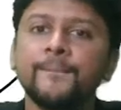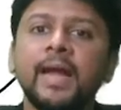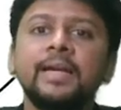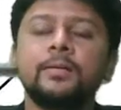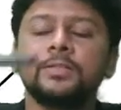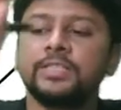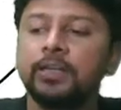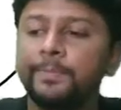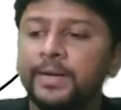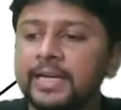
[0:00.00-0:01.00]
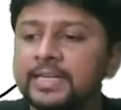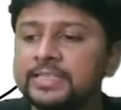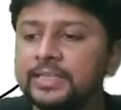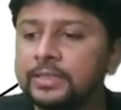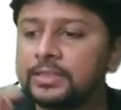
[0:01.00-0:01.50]
and still pay tax
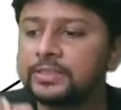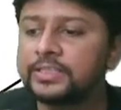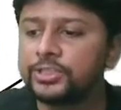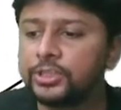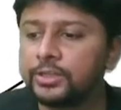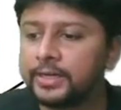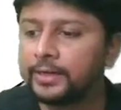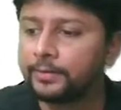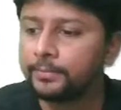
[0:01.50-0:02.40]
at the concessional rate.